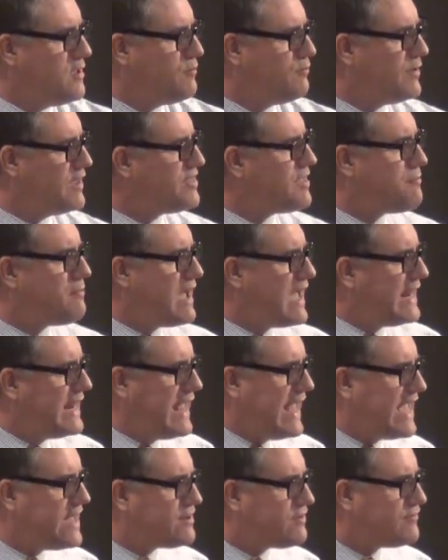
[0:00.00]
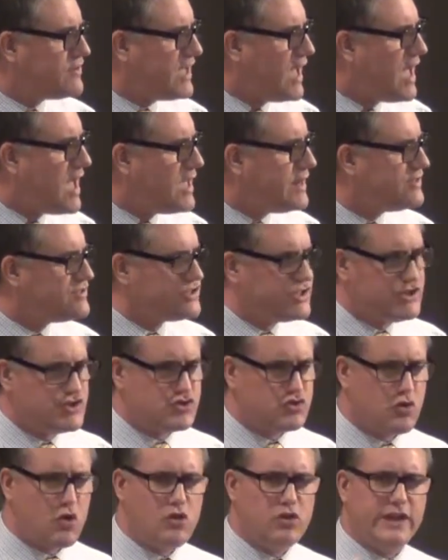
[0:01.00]
but the mighty hand of God is
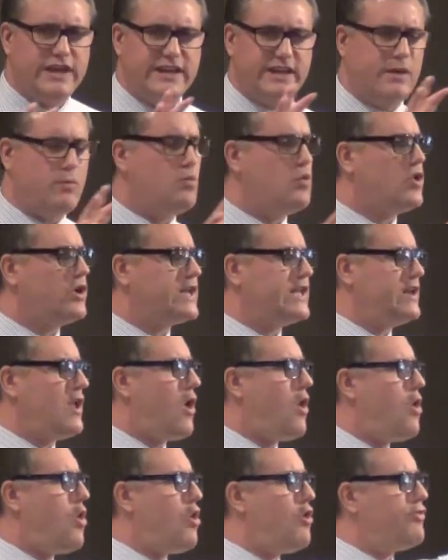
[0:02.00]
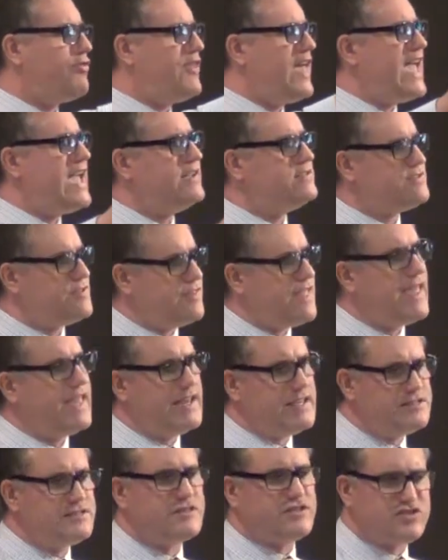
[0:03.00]
controlling and working all things, and that
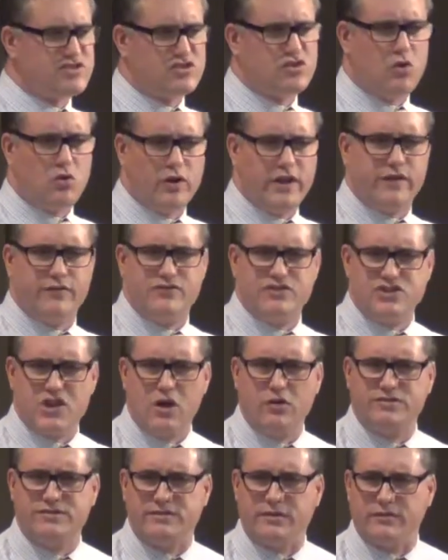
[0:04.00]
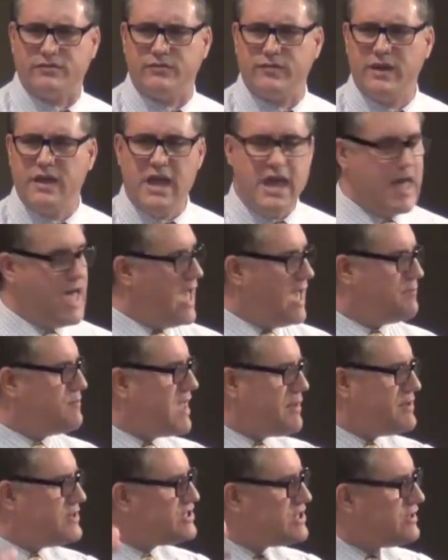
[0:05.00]
is the story of Joseph. And
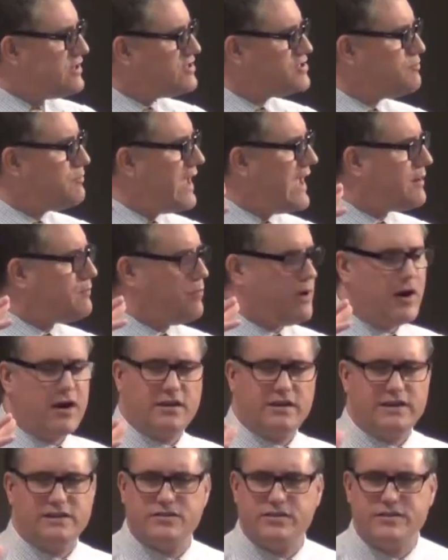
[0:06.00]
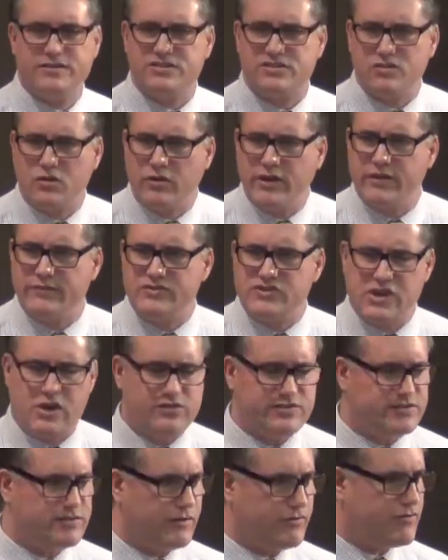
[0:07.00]
maybe she looks back partly to the story of
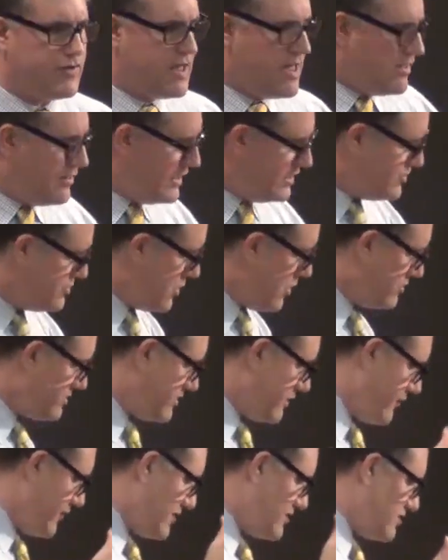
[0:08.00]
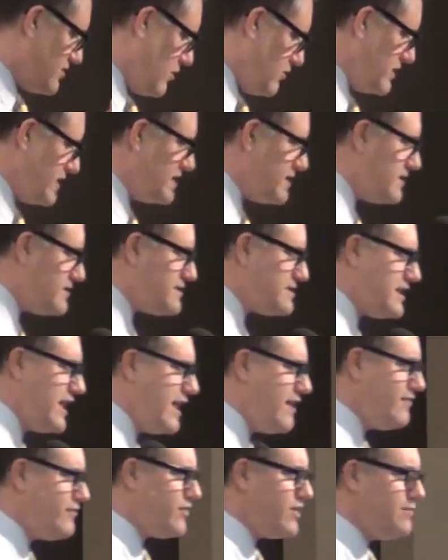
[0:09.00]
Joseph, that Joseph is sold into
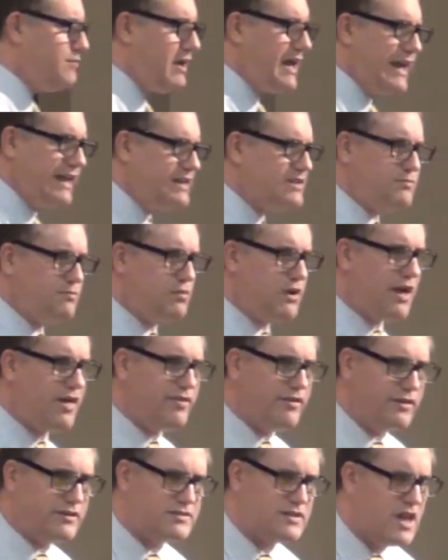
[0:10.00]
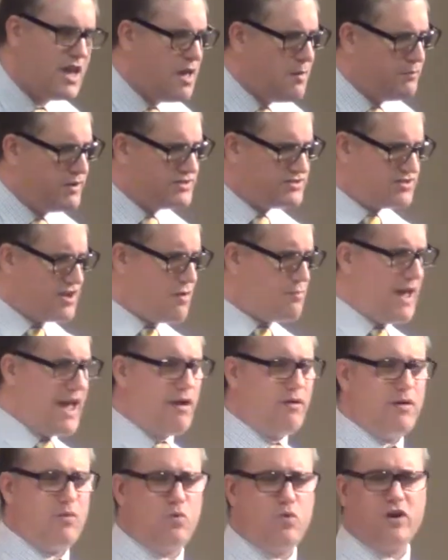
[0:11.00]
slavery by his brothers. But
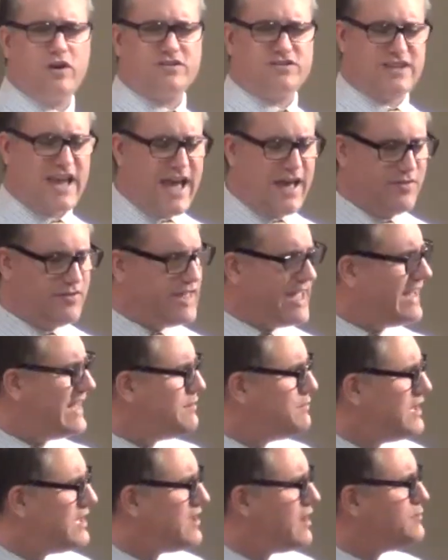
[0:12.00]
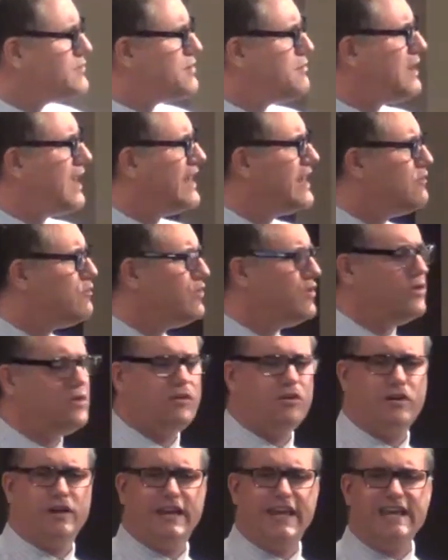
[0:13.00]
somehow it works out in that he becomes a mighty
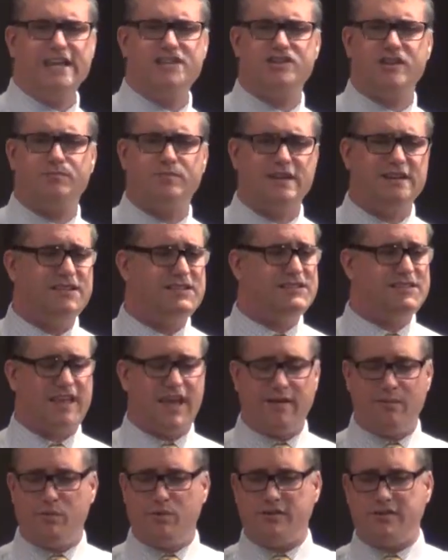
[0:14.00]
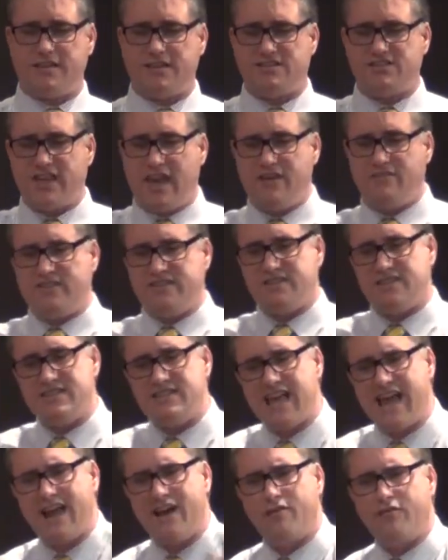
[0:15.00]
ruler in Egypt, and he's able to save his
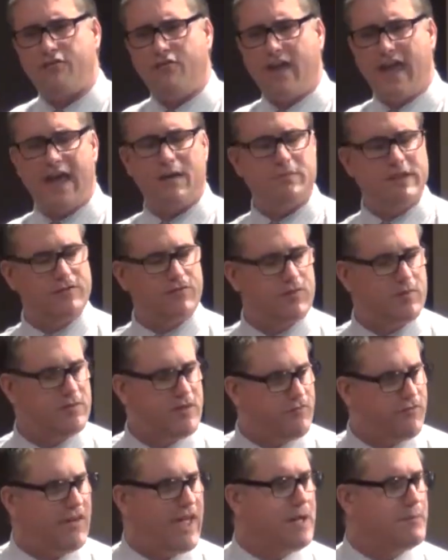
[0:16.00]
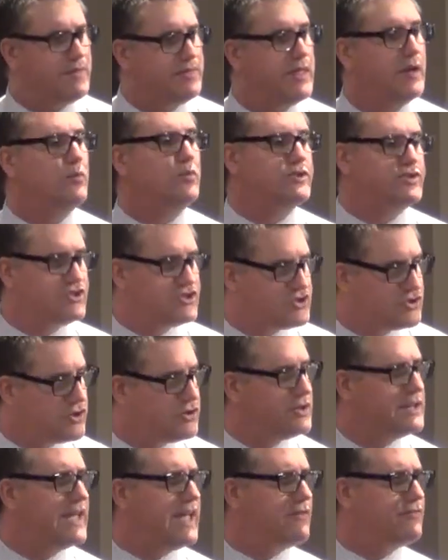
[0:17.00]
entire family from the famine that would
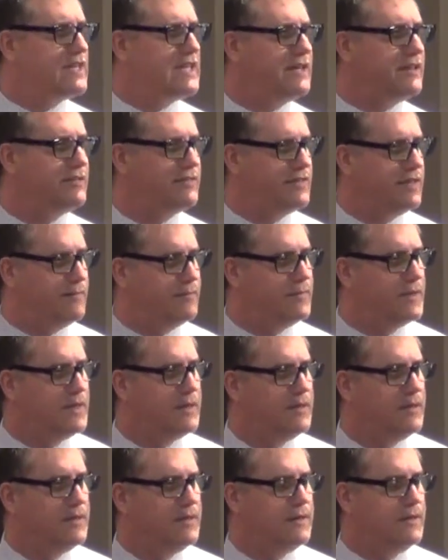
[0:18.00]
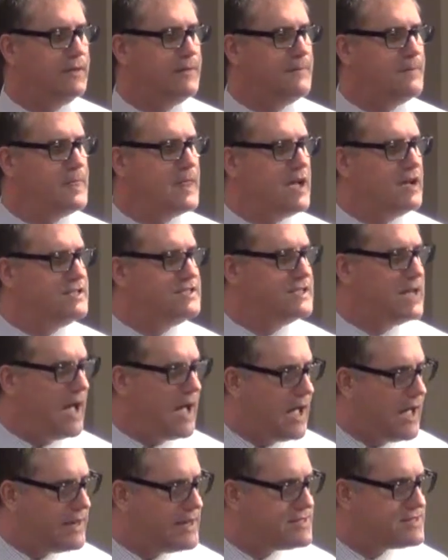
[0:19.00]
surely have killed them.
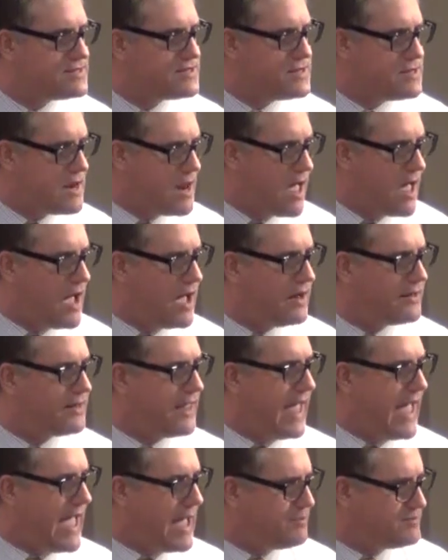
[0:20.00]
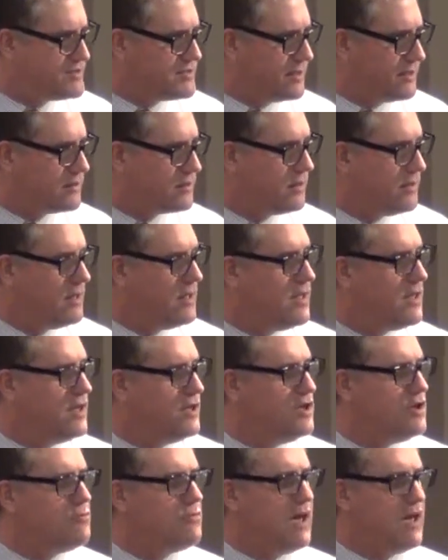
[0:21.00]
God is not absent.
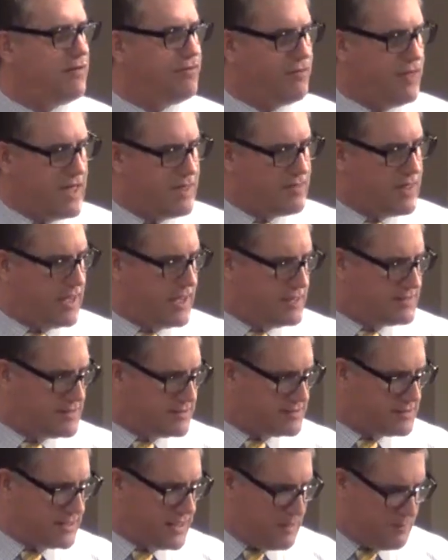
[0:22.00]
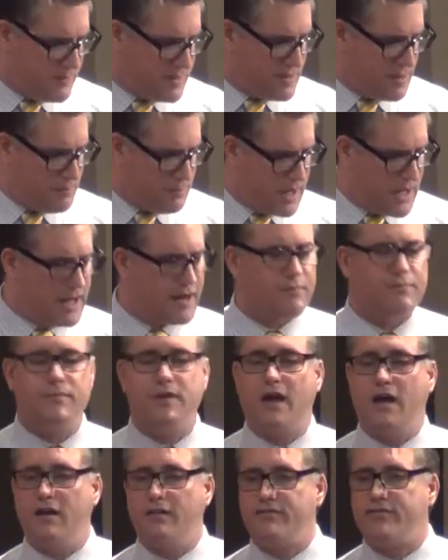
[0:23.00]
You may think that he's asleep in the bottom
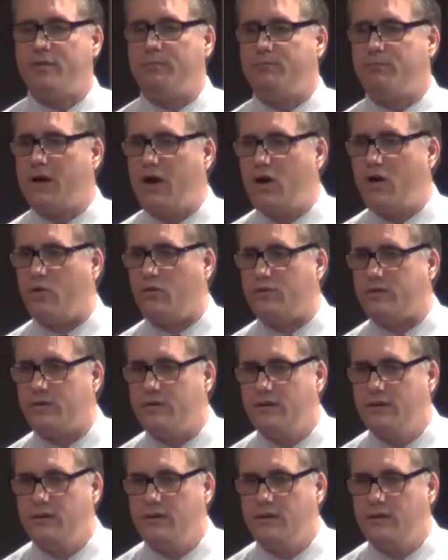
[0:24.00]
of the boat,